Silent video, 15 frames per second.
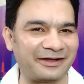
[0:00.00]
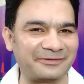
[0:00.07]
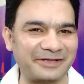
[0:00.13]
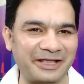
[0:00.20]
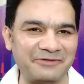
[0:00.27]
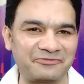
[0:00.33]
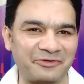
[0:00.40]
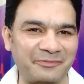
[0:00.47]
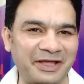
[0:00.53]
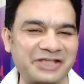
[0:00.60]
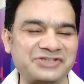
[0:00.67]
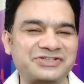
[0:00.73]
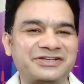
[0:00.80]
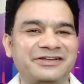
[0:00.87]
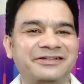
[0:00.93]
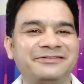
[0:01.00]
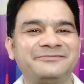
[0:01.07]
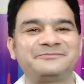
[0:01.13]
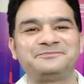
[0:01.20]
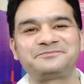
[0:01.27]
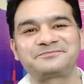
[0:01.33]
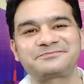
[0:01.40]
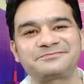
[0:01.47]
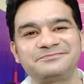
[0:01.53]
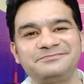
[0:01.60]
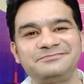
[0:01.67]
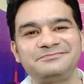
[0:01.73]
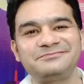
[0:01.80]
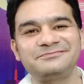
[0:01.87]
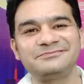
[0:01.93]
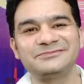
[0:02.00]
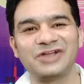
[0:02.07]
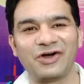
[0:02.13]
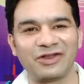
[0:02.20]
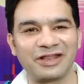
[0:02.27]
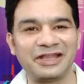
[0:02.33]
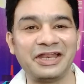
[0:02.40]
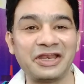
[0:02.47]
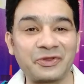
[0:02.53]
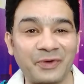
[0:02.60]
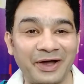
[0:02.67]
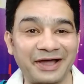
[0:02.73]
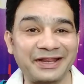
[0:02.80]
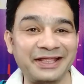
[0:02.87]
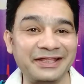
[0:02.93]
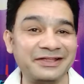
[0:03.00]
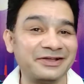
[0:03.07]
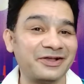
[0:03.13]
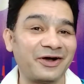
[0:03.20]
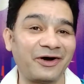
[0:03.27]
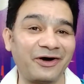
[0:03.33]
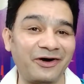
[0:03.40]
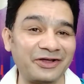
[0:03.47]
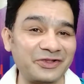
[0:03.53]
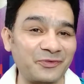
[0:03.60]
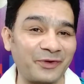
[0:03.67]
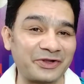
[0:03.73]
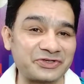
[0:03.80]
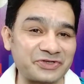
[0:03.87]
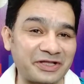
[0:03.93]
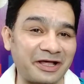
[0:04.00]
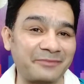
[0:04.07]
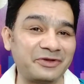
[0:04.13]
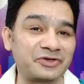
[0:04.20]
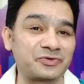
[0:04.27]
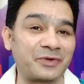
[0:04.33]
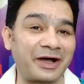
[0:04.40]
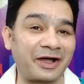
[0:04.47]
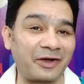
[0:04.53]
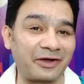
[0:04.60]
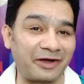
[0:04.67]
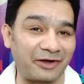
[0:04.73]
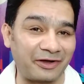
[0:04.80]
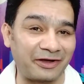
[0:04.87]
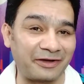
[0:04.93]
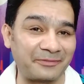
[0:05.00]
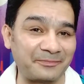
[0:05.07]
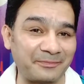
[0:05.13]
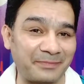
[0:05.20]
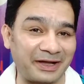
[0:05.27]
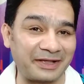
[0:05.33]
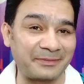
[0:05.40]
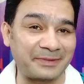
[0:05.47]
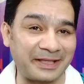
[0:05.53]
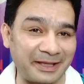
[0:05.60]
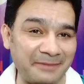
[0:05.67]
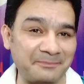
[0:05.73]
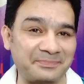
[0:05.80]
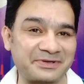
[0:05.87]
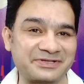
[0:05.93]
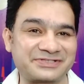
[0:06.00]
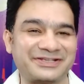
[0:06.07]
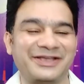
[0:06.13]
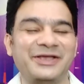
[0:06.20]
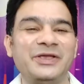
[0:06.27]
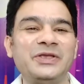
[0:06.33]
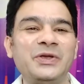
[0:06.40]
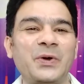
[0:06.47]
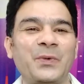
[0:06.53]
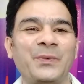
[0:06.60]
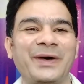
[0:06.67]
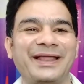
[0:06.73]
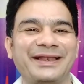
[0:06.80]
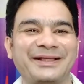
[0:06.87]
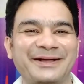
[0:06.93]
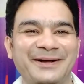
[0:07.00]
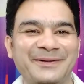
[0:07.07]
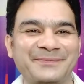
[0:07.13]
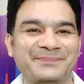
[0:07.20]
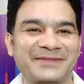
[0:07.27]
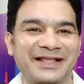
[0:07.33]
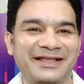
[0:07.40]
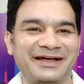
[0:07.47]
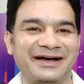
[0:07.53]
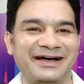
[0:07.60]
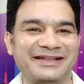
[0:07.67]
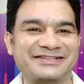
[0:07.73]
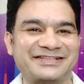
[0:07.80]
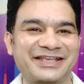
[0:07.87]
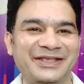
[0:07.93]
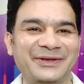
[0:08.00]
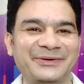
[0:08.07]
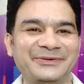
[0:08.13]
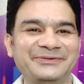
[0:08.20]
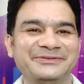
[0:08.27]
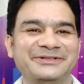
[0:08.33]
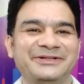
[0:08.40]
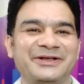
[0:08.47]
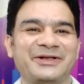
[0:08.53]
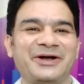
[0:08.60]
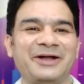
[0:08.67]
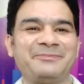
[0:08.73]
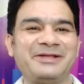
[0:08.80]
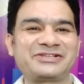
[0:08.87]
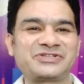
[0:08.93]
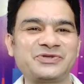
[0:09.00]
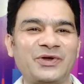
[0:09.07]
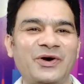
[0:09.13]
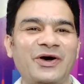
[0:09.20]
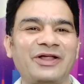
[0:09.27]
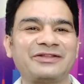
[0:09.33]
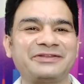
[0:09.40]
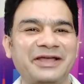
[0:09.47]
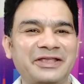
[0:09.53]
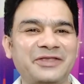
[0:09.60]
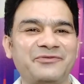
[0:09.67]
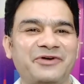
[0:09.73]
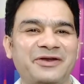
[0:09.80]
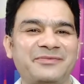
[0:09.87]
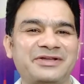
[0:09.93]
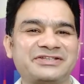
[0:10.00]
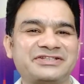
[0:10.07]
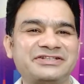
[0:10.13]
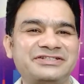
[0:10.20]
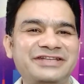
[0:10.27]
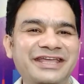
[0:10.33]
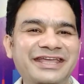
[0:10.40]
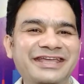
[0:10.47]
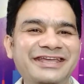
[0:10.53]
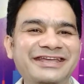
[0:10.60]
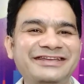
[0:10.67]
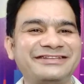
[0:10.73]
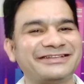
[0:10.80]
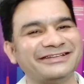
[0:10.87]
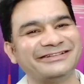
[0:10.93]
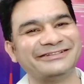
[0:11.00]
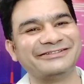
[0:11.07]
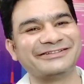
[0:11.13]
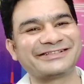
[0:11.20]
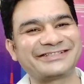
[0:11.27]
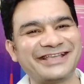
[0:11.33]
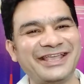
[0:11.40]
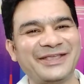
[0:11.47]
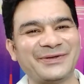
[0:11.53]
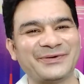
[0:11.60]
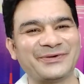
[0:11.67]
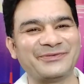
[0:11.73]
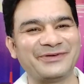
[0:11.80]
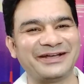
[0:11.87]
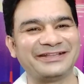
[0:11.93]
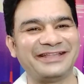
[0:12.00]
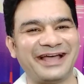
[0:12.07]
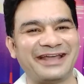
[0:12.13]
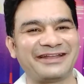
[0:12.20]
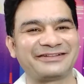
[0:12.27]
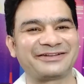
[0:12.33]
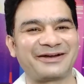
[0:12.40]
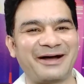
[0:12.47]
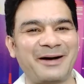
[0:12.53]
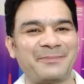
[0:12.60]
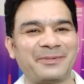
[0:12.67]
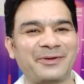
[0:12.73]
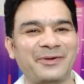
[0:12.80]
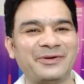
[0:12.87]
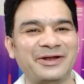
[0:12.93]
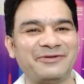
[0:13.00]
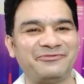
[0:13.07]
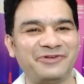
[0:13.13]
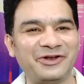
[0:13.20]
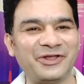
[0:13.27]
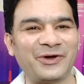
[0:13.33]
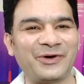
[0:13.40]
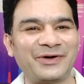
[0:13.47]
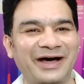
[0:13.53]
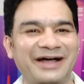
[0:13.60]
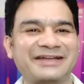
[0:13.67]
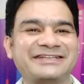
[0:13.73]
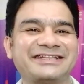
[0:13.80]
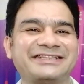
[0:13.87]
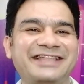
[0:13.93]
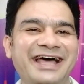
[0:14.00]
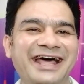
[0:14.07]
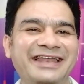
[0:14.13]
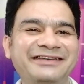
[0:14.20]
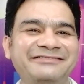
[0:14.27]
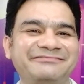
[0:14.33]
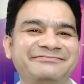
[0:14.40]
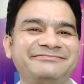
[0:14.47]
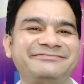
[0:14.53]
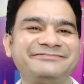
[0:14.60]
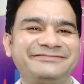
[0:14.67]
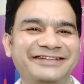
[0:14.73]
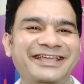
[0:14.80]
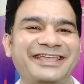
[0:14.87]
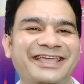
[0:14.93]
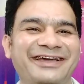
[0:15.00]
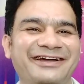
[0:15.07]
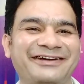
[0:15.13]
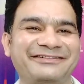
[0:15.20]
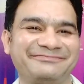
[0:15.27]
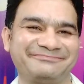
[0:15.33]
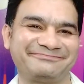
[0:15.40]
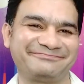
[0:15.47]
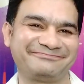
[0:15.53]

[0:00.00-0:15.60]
information, online inquiry, or you want to come into my campus, you're welcome. See you. God bless you all. Thank you very much indeed. See you with another uploaded video. Until then, take care.